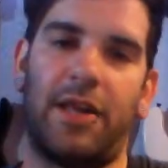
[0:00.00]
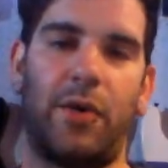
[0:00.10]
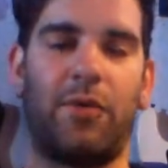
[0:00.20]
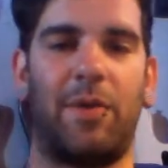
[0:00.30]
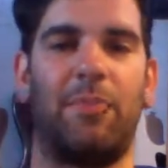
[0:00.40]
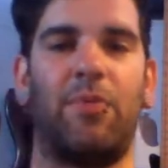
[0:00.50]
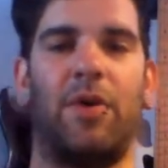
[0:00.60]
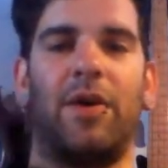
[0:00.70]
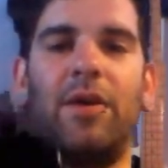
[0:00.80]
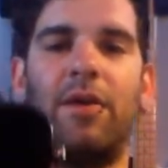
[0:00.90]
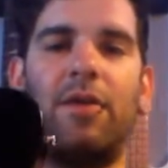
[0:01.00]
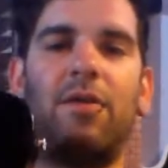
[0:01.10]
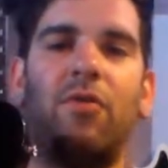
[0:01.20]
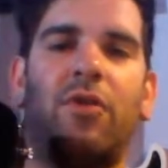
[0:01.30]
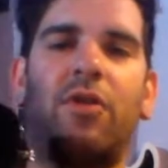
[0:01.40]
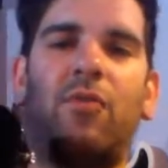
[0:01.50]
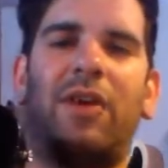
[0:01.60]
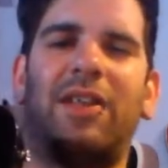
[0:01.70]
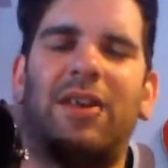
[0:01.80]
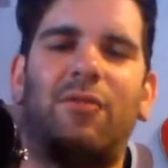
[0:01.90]
was my point. So this one I
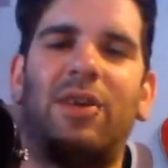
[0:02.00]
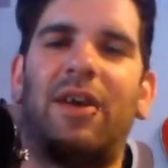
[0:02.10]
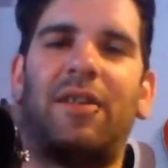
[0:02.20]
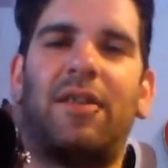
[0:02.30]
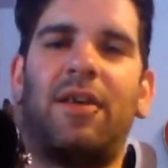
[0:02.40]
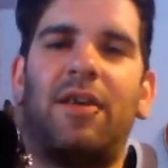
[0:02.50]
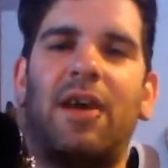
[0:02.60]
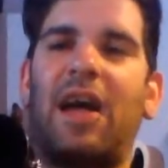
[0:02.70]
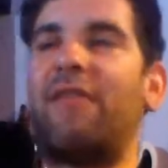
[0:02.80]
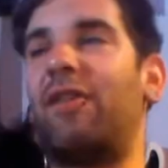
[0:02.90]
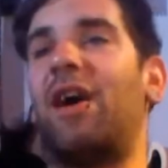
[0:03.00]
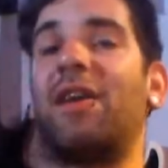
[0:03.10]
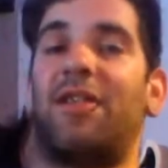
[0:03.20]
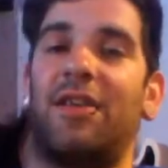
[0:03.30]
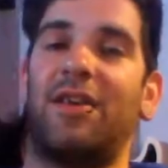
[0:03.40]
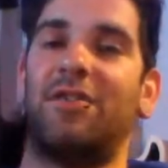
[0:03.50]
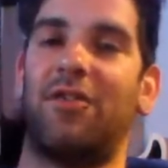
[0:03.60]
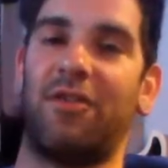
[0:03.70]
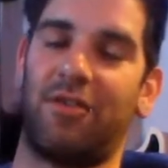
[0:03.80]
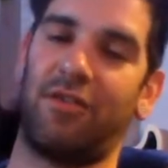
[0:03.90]
think we got C. I have a lot of C
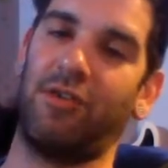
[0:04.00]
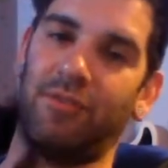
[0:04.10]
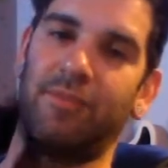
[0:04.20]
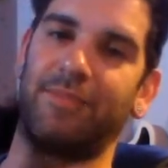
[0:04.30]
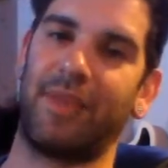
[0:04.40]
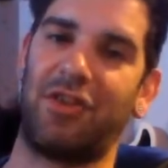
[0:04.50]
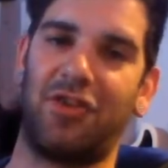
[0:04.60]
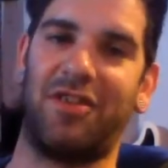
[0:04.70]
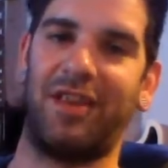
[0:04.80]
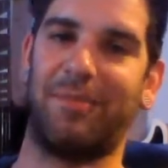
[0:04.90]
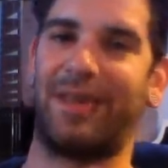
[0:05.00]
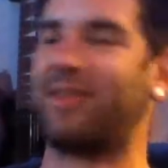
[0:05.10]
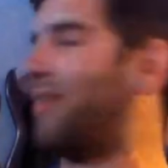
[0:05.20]
guitars, so I should take back that